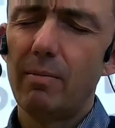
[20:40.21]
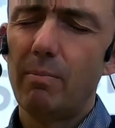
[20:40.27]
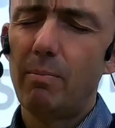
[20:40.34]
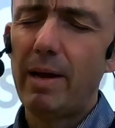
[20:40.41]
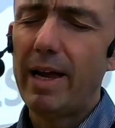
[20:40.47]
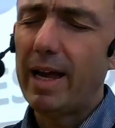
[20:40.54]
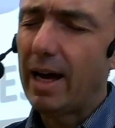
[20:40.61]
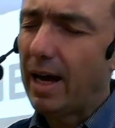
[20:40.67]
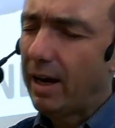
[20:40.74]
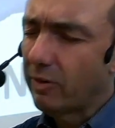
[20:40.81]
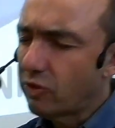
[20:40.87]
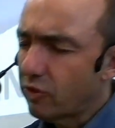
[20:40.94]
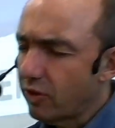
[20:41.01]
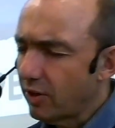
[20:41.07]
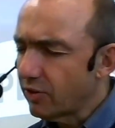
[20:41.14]
May our
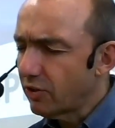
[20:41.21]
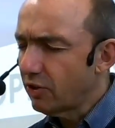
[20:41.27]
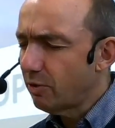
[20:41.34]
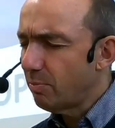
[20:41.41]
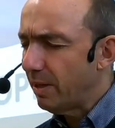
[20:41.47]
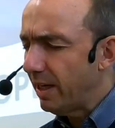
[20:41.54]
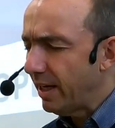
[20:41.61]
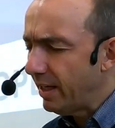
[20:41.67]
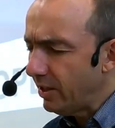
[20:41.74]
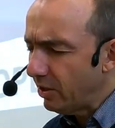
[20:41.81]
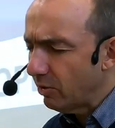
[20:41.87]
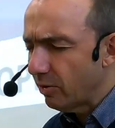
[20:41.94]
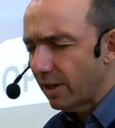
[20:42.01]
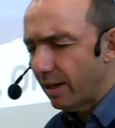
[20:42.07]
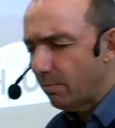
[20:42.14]
trust be in
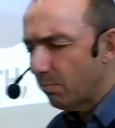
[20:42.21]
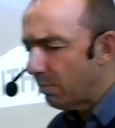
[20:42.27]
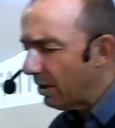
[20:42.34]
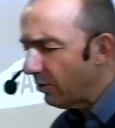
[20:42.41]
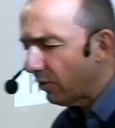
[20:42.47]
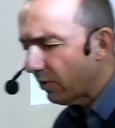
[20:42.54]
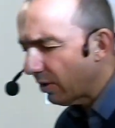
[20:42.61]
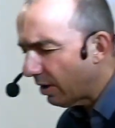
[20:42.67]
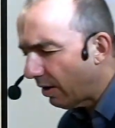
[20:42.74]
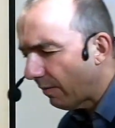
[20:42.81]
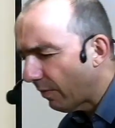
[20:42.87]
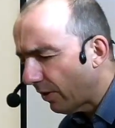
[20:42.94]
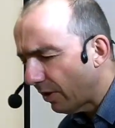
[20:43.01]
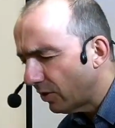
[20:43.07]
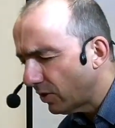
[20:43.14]
you in both of
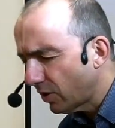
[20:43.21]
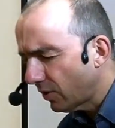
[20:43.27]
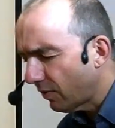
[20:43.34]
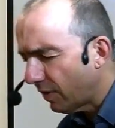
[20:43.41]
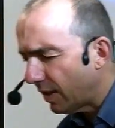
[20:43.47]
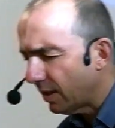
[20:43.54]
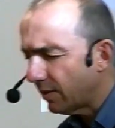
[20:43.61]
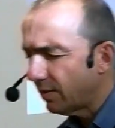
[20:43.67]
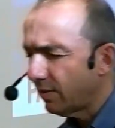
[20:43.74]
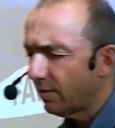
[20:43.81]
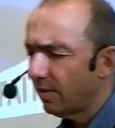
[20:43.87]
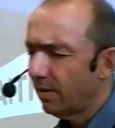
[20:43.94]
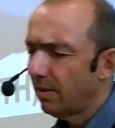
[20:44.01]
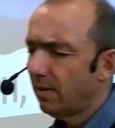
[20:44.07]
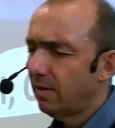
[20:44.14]
those spheres.
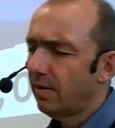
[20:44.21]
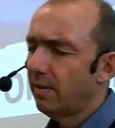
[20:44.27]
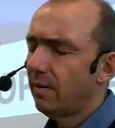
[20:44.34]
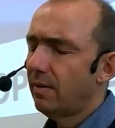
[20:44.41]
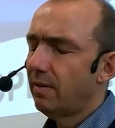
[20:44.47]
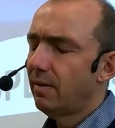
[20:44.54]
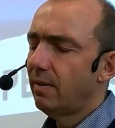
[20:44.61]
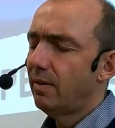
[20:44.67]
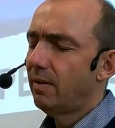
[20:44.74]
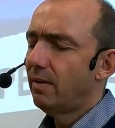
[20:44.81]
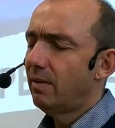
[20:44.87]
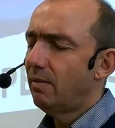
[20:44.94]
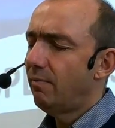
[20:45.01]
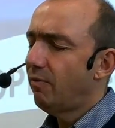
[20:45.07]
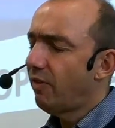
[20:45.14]

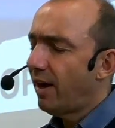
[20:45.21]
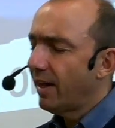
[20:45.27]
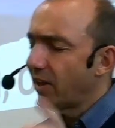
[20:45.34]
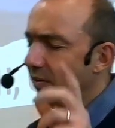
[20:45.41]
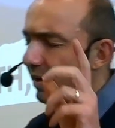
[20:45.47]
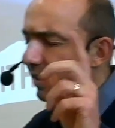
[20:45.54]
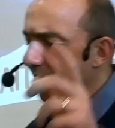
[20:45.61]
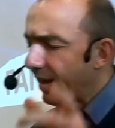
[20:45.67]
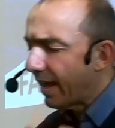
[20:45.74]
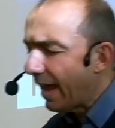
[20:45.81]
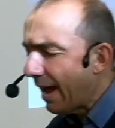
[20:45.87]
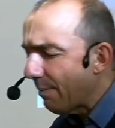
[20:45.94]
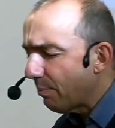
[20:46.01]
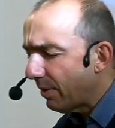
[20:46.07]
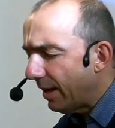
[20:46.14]
And Father, in the
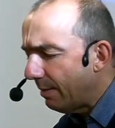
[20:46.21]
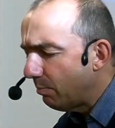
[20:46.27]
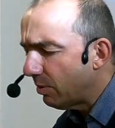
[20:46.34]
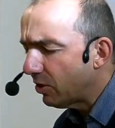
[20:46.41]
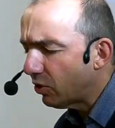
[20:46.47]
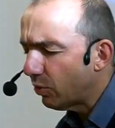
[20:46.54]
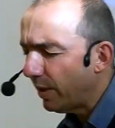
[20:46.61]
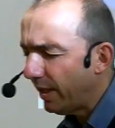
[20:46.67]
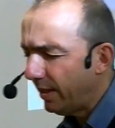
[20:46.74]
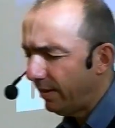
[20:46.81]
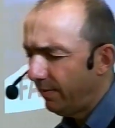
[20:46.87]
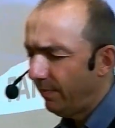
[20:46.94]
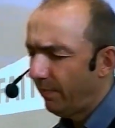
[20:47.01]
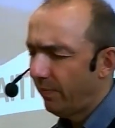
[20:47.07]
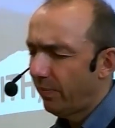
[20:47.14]
gap in between,
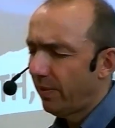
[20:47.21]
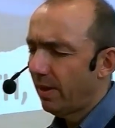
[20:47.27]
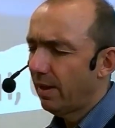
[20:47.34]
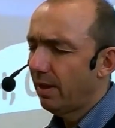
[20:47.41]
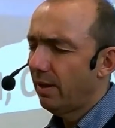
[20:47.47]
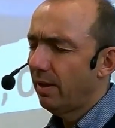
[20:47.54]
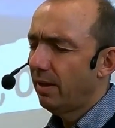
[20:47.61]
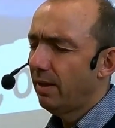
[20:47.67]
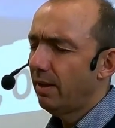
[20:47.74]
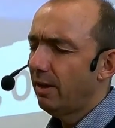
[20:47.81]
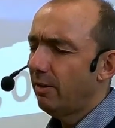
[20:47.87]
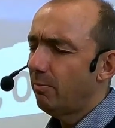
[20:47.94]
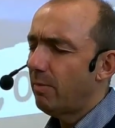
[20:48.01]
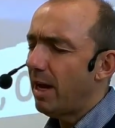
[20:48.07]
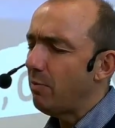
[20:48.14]

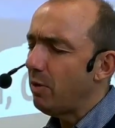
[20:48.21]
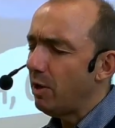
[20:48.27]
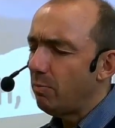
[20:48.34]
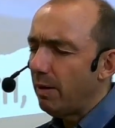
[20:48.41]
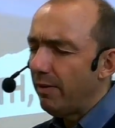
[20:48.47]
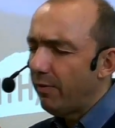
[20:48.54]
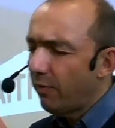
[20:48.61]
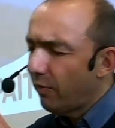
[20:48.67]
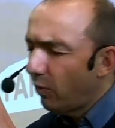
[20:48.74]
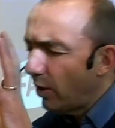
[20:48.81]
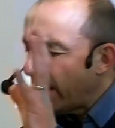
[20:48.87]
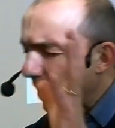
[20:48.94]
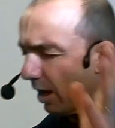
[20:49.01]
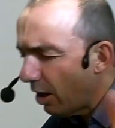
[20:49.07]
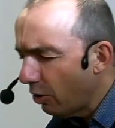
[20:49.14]
may we be
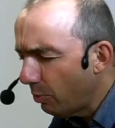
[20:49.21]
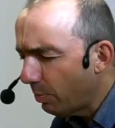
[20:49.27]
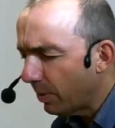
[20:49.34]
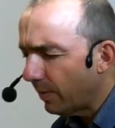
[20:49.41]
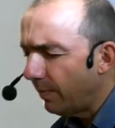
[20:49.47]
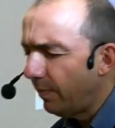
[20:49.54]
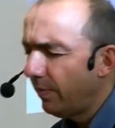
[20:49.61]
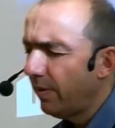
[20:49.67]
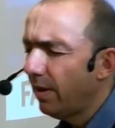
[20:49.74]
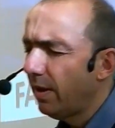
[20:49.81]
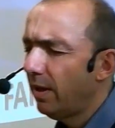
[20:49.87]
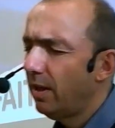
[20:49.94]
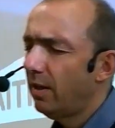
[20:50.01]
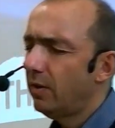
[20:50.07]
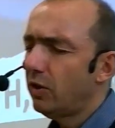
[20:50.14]
fully open
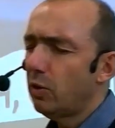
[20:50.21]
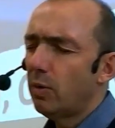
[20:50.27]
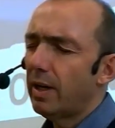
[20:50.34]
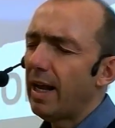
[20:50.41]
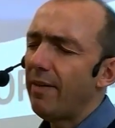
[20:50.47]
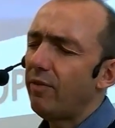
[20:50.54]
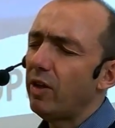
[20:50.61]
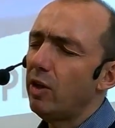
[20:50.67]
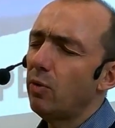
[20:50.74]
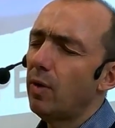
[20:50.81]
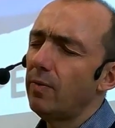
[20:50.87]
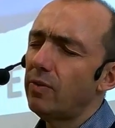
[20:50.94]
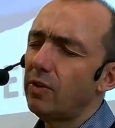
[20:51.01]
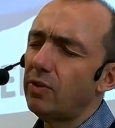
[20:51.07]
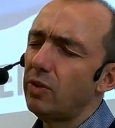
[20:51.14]
to whatever you want
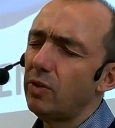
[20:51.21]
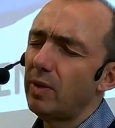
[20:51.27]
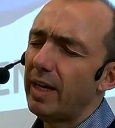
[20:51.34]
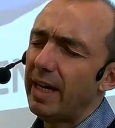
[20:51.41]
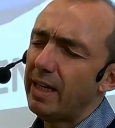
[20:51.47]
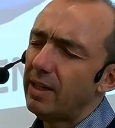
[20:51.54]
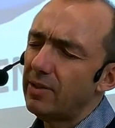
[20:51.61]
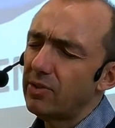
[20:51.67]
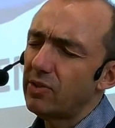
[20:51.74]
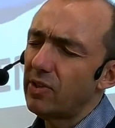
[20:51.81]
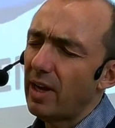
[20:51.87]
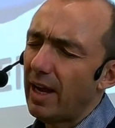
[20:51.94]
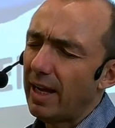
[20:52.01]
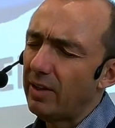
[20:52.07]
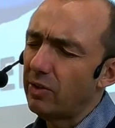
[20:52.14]
to do in us
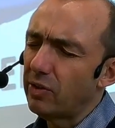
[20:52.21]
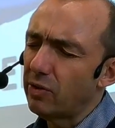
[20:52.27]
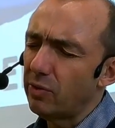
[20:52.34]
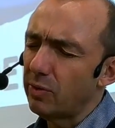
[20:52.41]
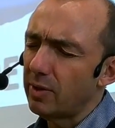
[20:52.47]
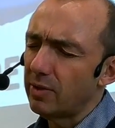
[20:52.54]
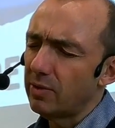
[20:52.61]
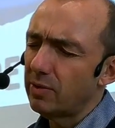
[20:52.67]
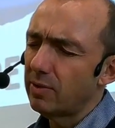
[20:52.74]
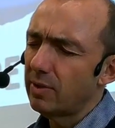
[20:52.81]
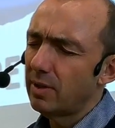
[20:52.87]
and through us.